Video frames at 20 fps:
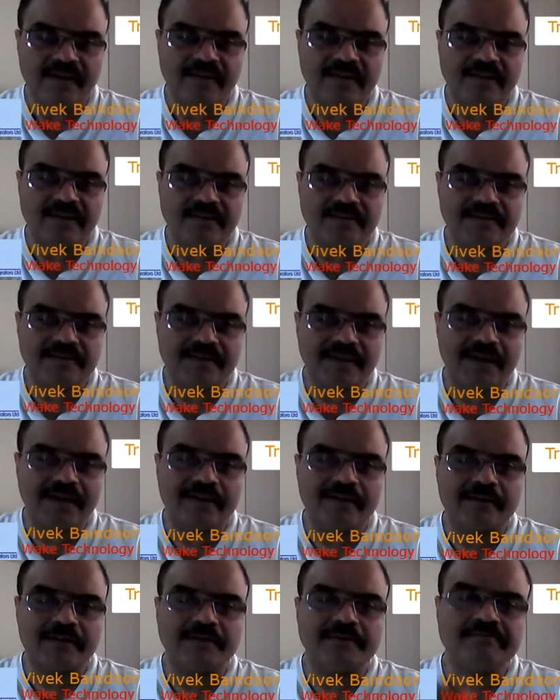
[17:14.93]

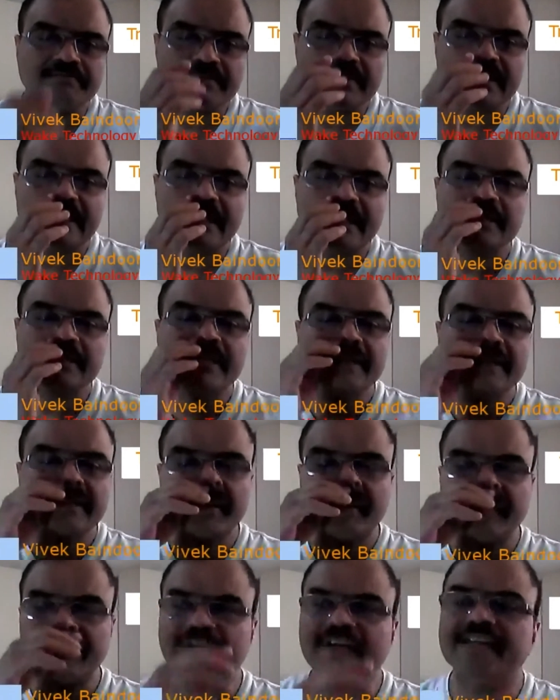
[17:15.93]
the
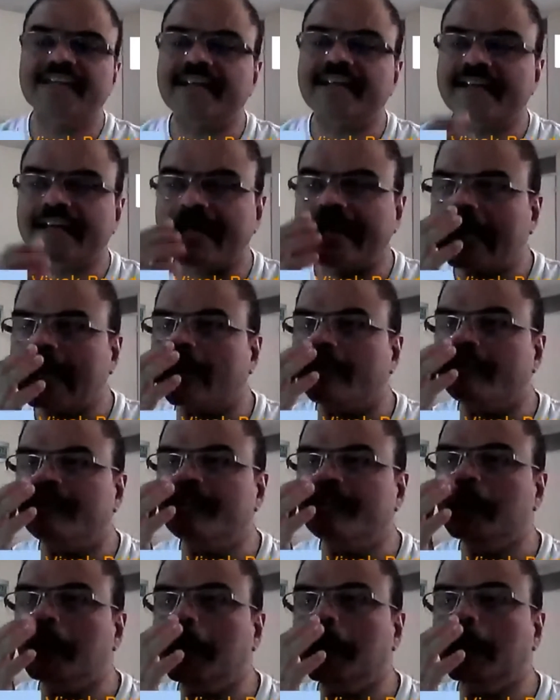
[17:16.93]
overlay that I gave
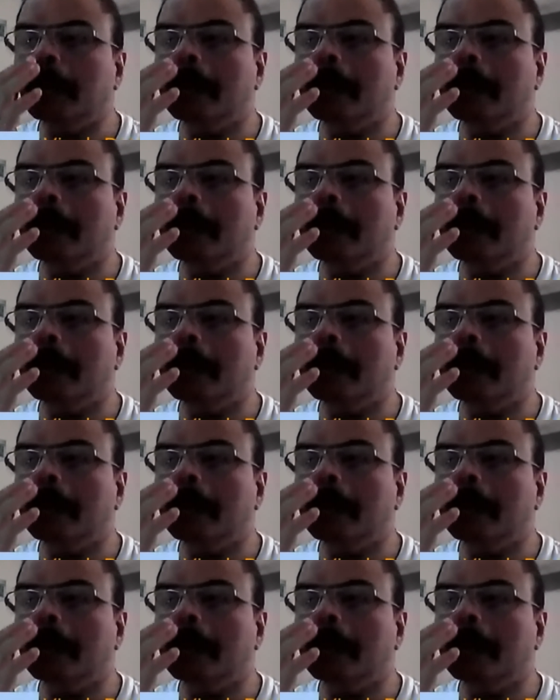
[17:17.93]
you,